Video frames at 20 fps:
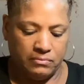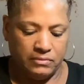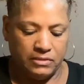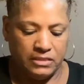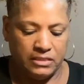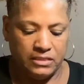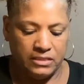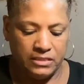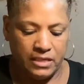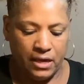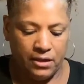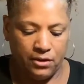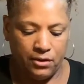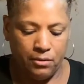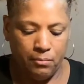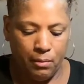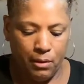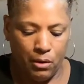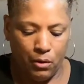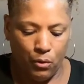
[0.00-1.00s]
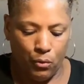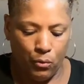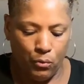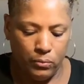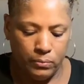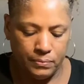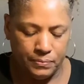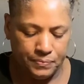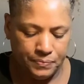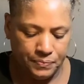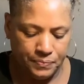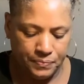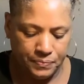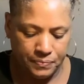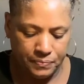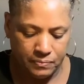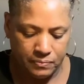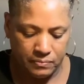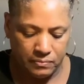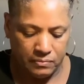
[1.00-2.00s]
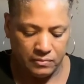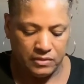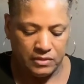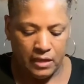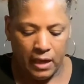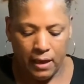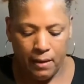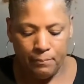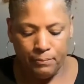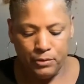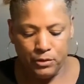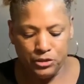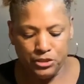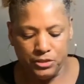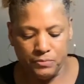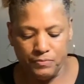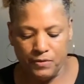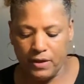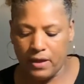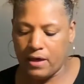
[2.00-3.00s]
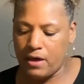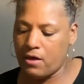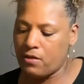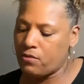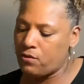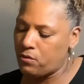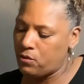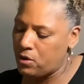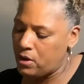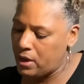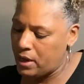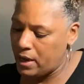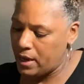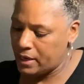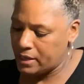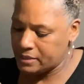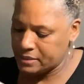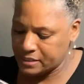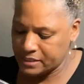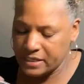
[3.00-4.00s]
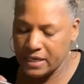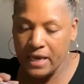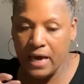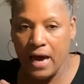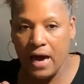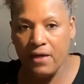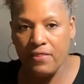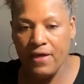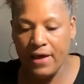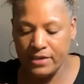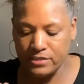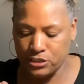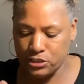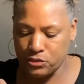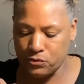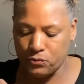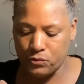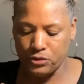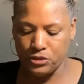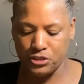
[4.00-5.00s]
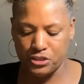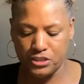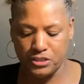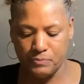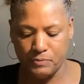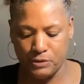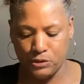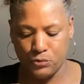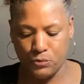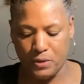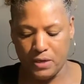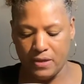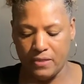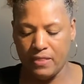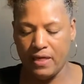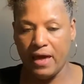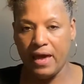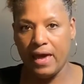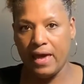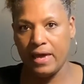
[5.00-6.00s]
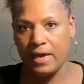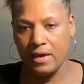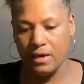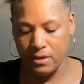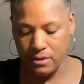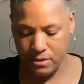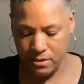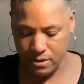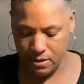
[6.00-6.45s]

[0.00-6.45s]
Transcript: Inside of the bowl. And push them together. See how that squishes between the hand?